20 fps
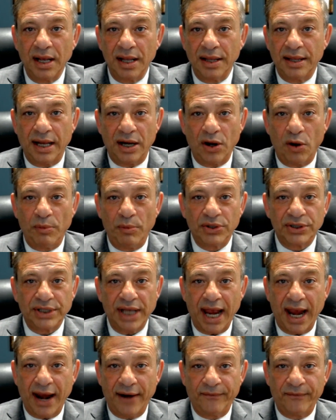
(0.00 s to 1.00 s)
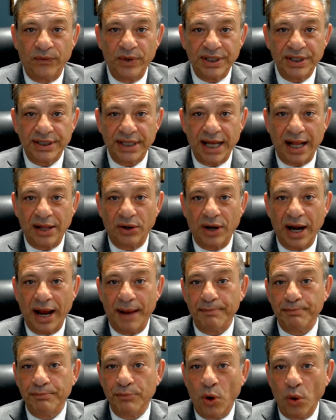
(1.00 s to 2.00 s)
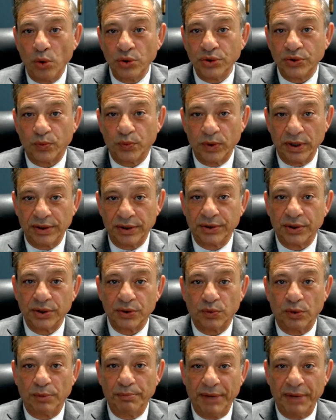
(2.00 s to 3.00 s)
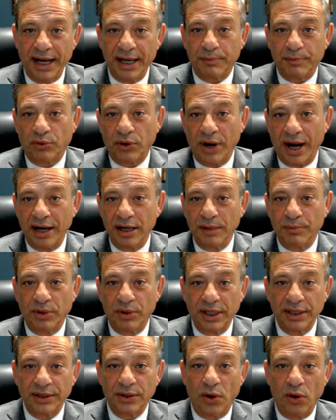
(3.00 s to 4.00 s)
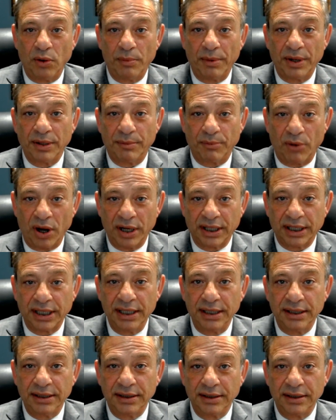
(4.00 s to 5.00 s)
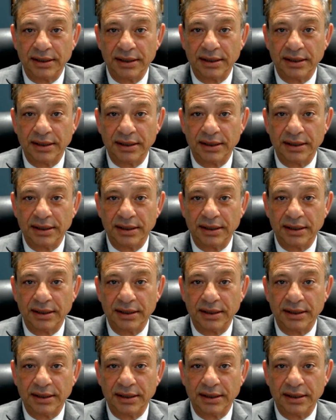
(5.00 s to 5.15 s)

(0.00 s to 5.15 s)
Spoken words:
that almost every seller and most realtors will make prior to putting the home on the market?